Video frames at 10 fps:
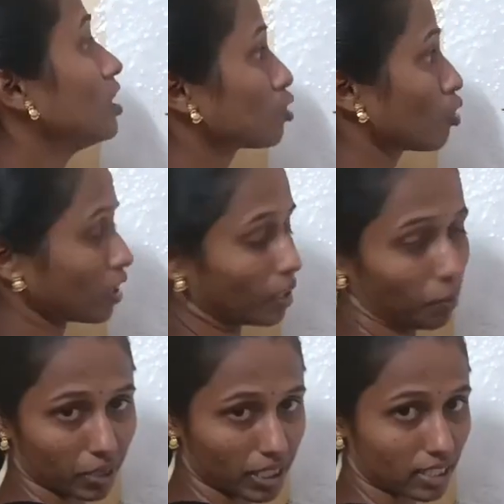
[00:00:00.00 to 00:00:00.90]
sorghum
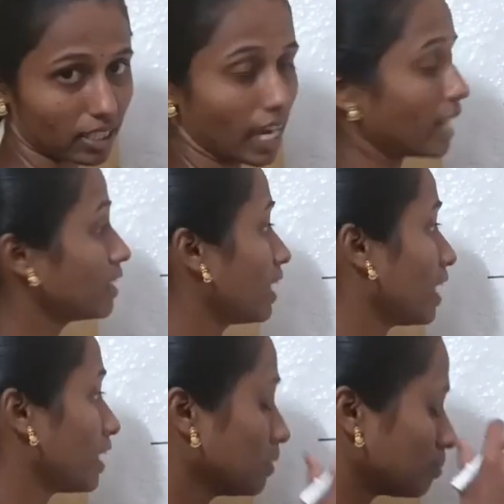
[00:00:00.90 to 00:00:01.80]
midge. And
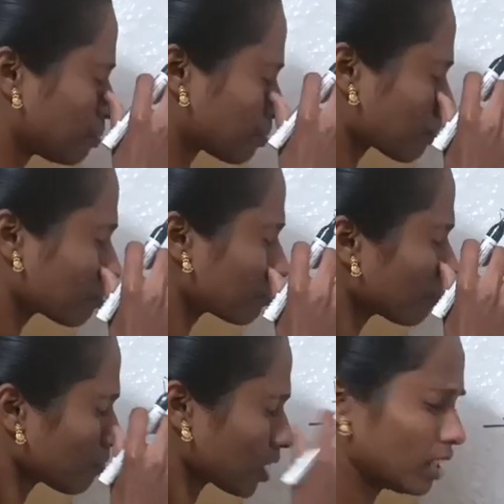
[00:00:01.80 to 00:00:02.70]
then
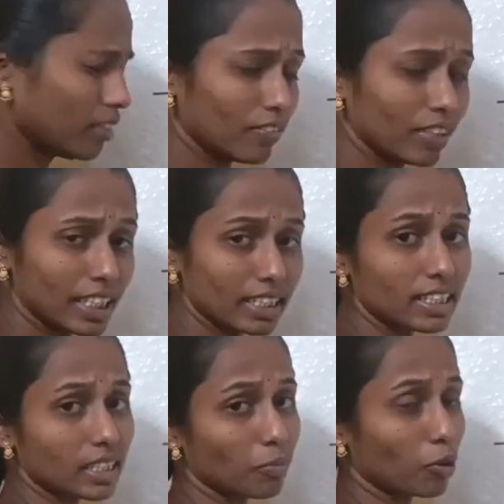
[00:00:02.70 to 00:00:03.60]
we will
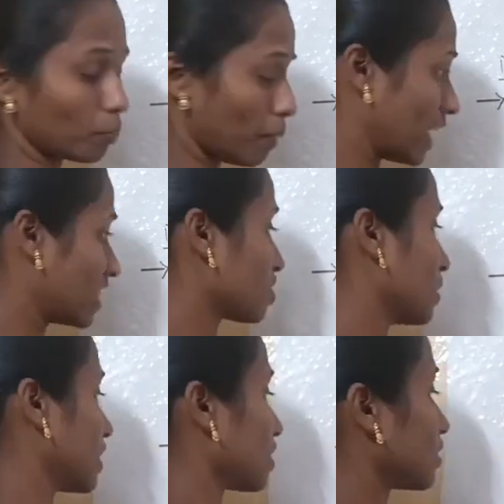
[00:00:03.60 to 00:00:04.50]
discuss about management.